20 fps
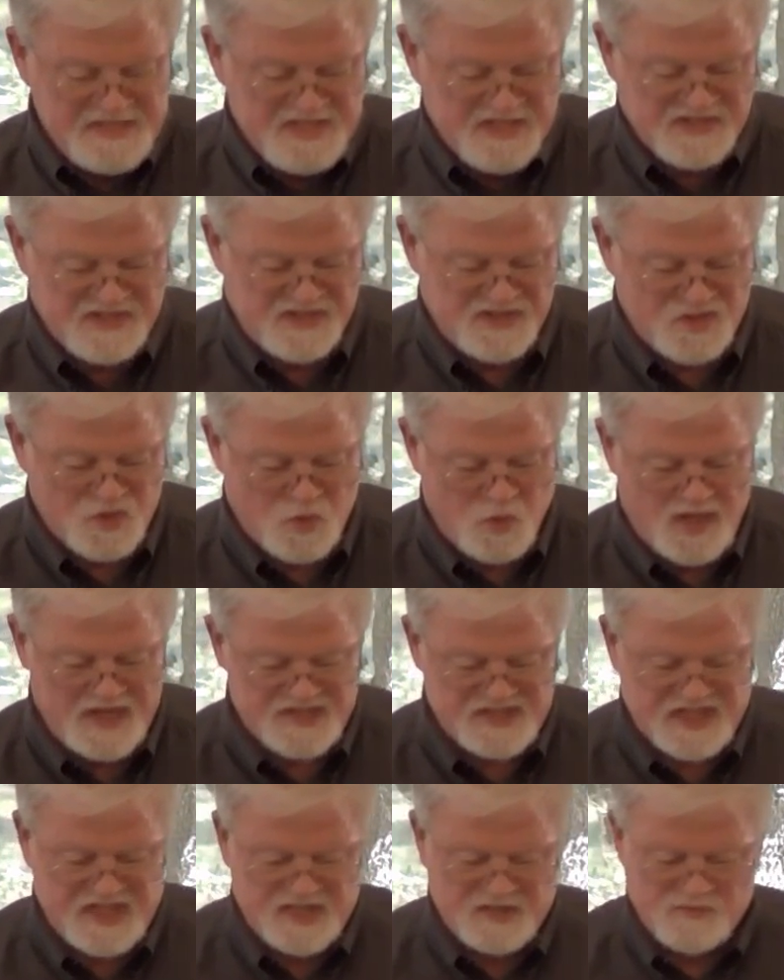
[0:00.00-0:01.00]

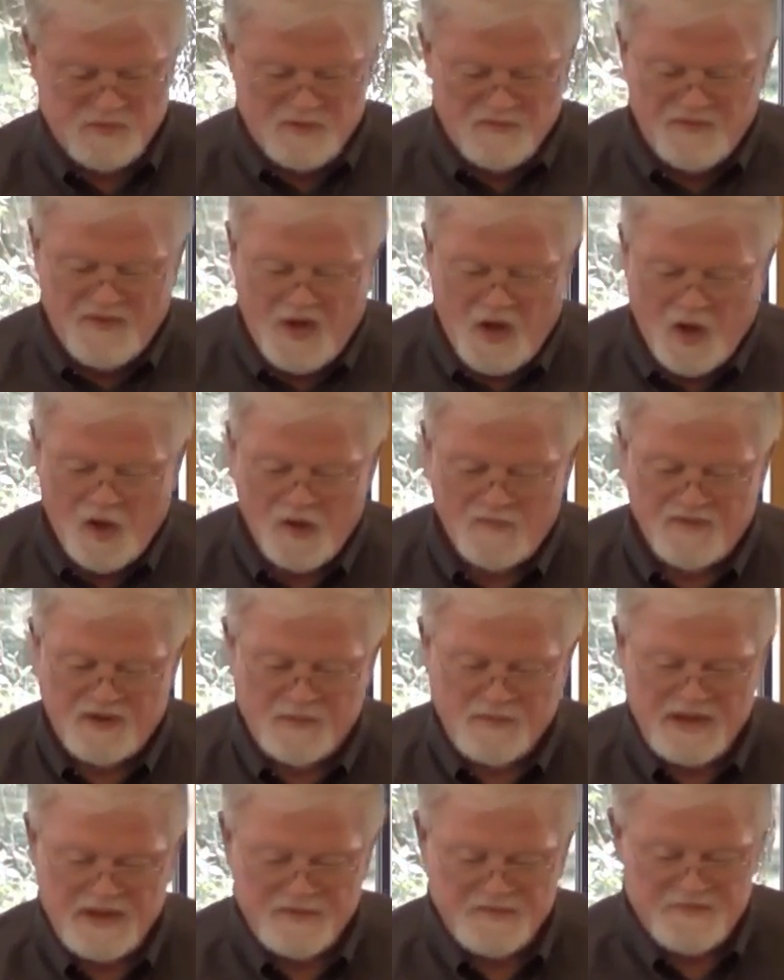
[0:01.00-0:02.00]
Jesus' questions
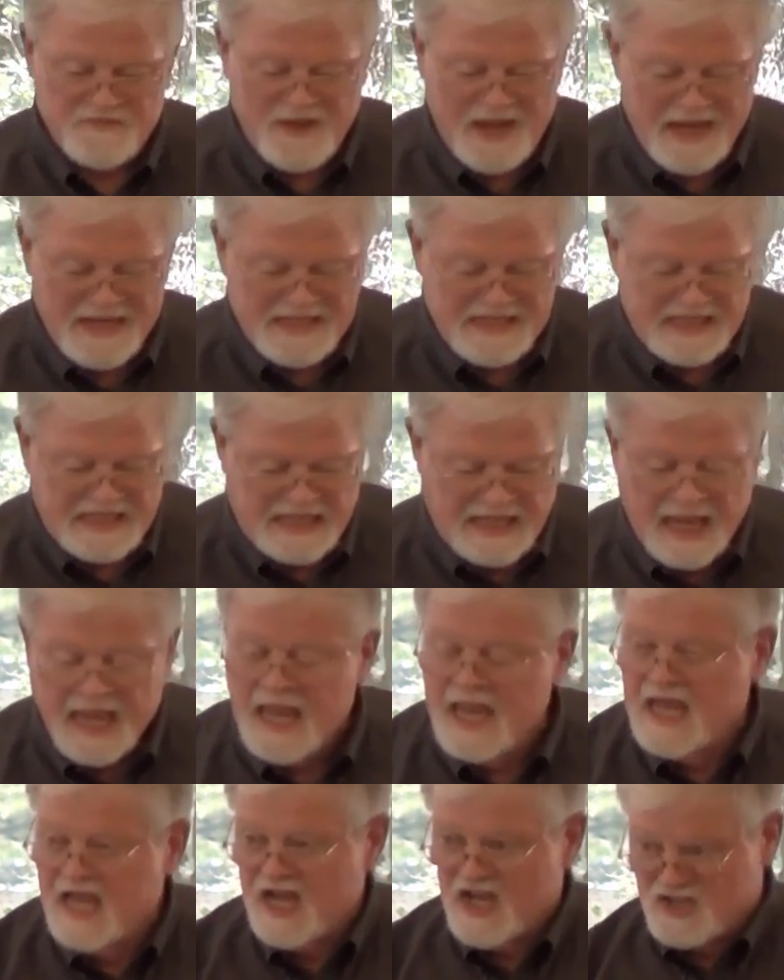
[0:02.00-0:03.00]
revolve around
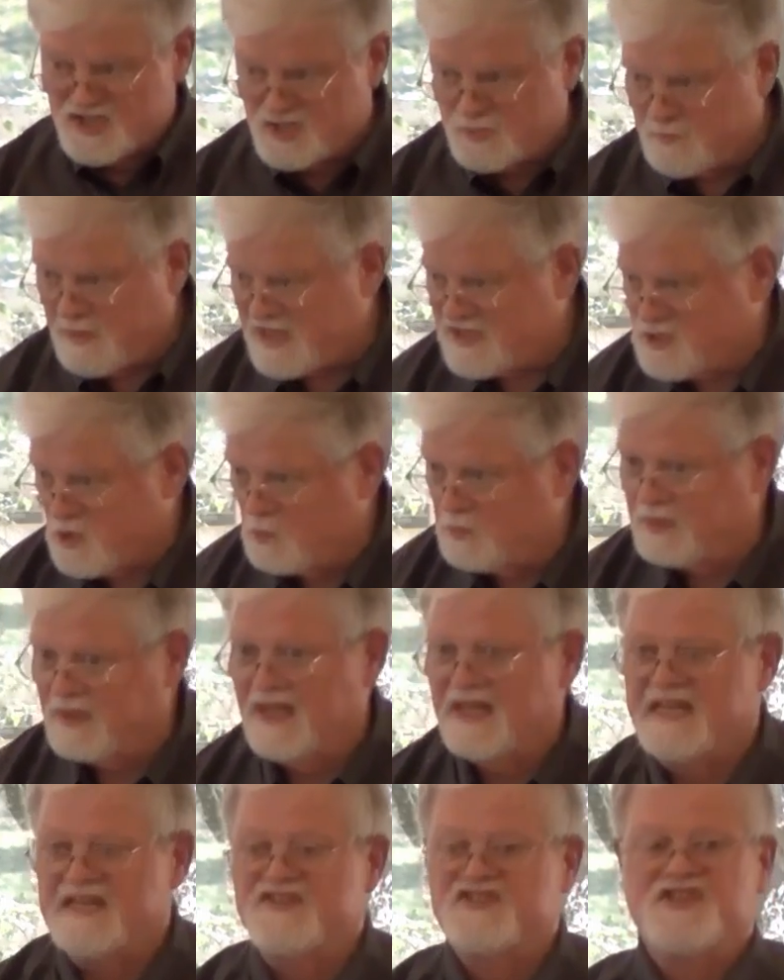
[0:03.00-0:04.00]
finding a
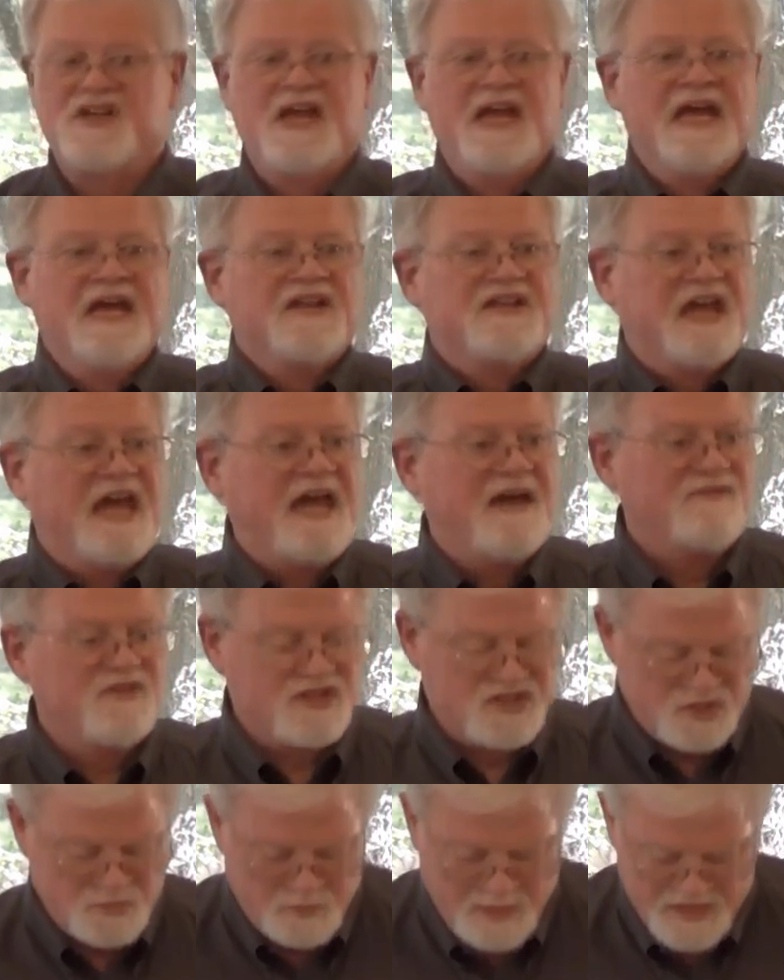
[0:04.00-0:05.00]
special place
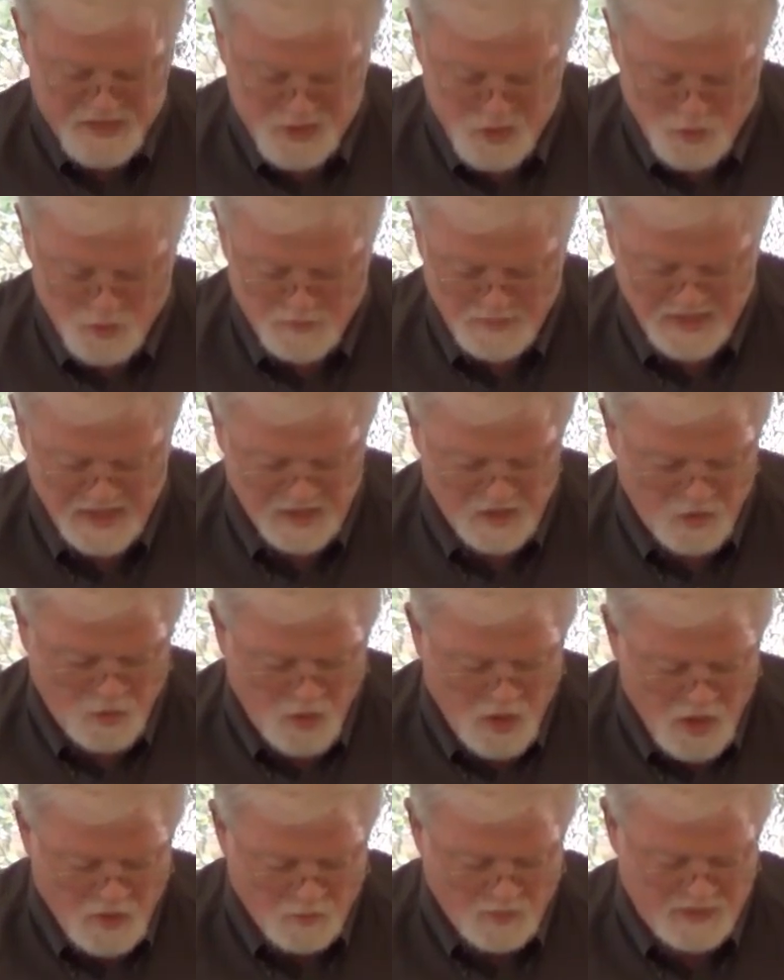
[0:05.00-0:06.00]
to have a special
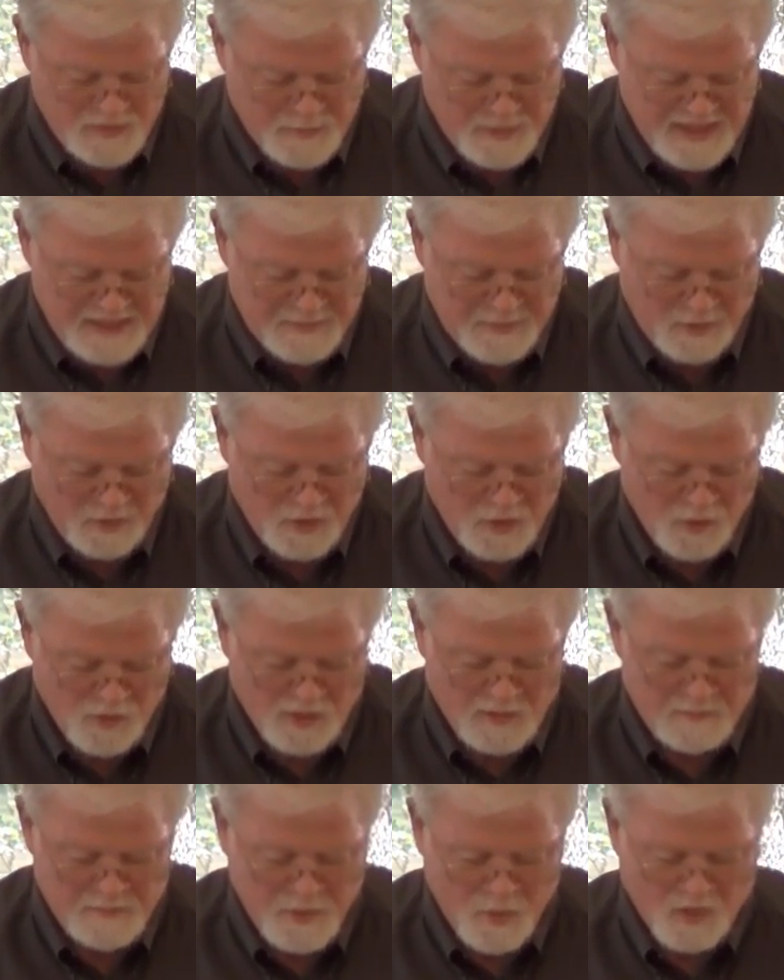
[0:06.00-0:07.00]
meal with
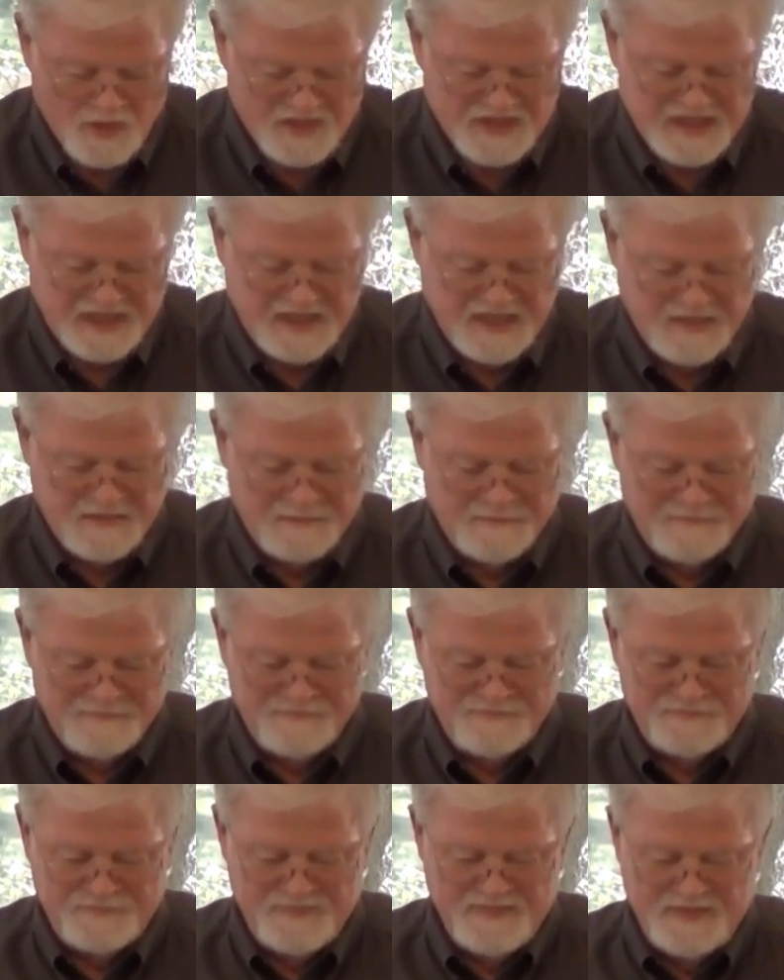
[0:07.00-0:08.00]
people who are important to
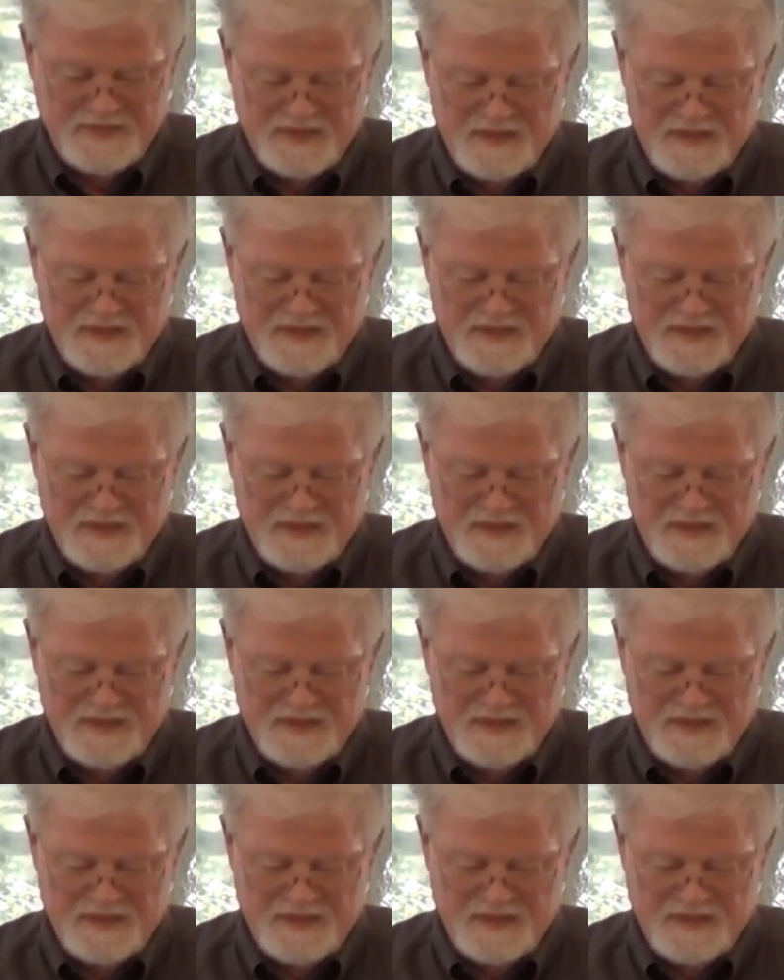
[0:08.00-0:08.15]
him.